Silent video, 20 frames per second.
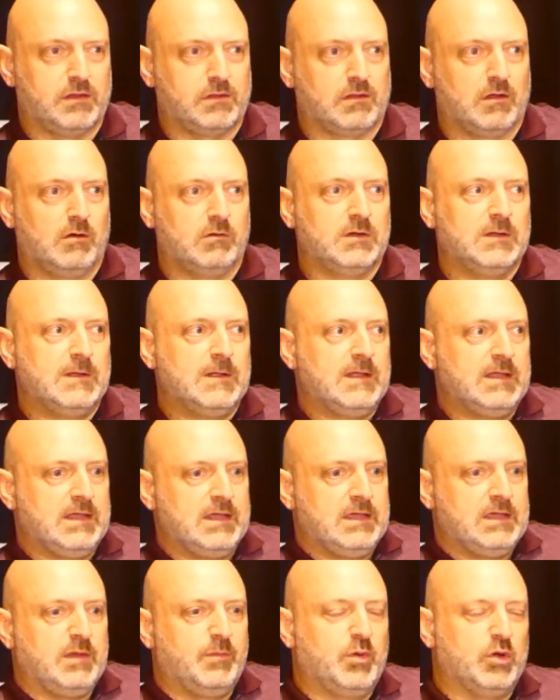So
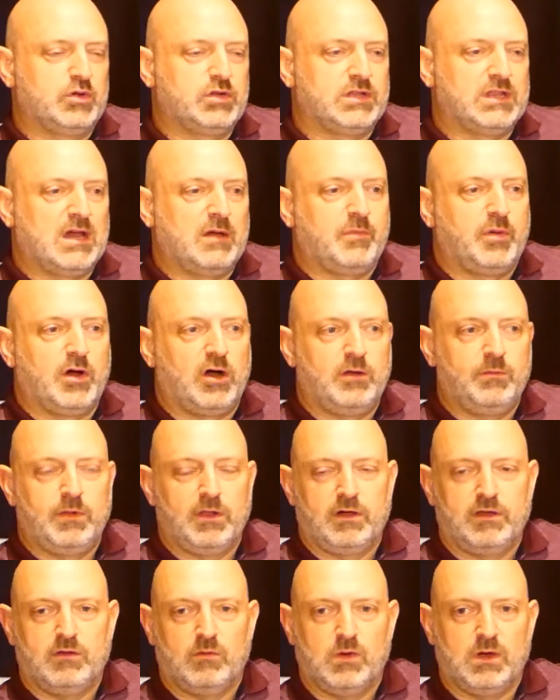you're pushing that
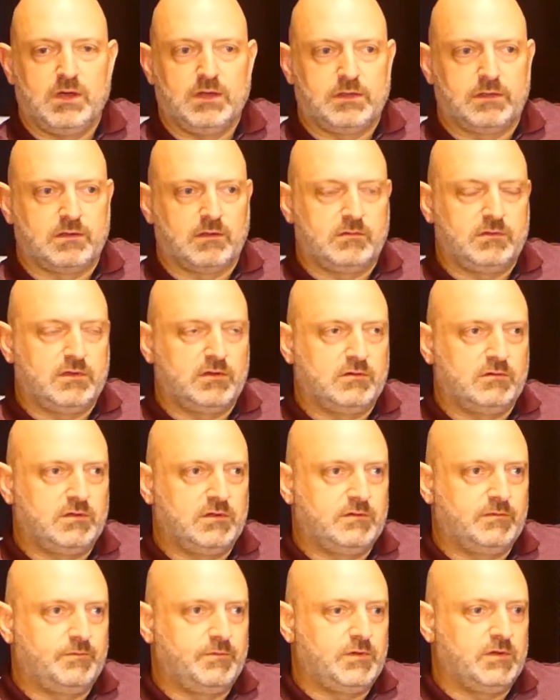pipeline away. So,
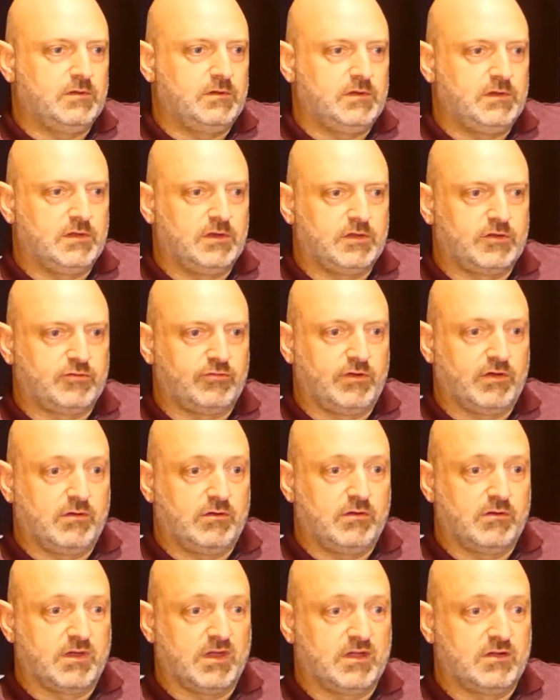you're literally
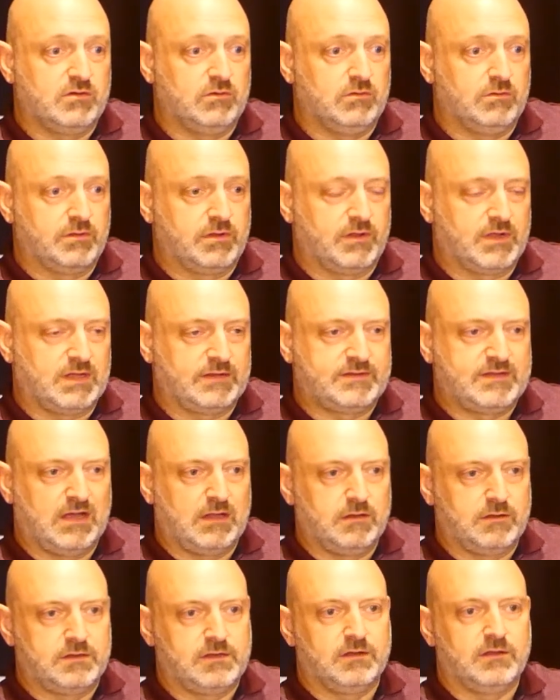going, okay, cool. So that
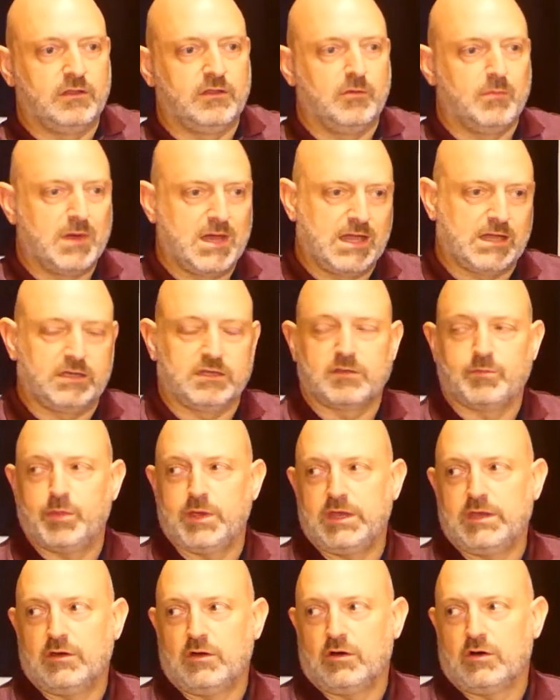tells you that the market's
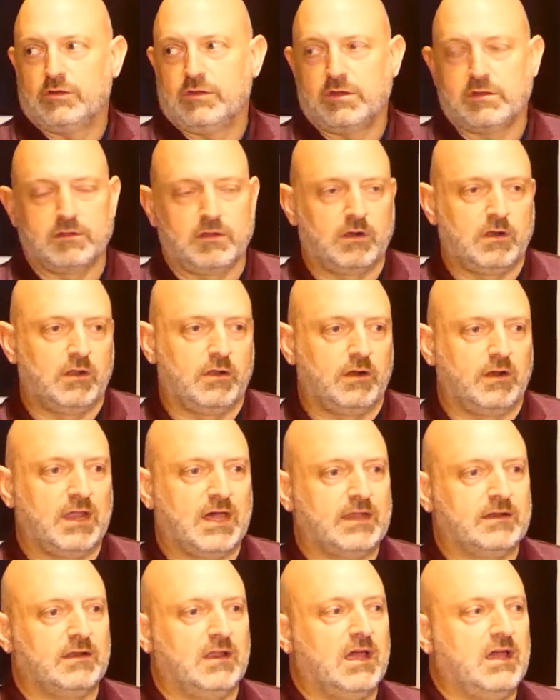being hot. There's not a lot of
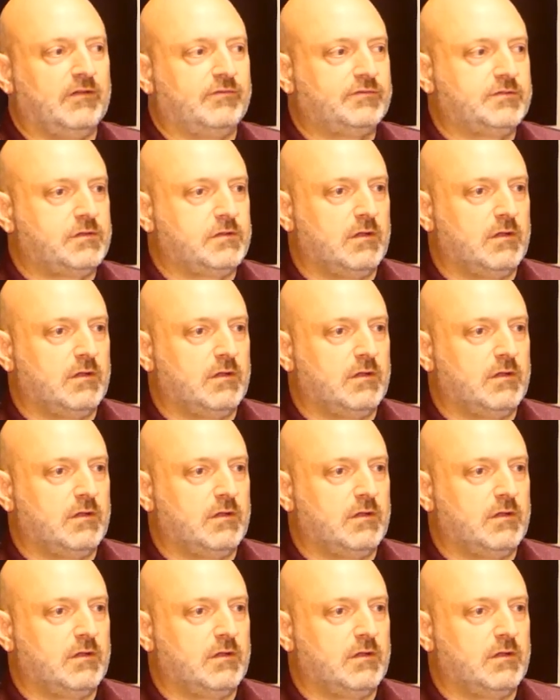land left.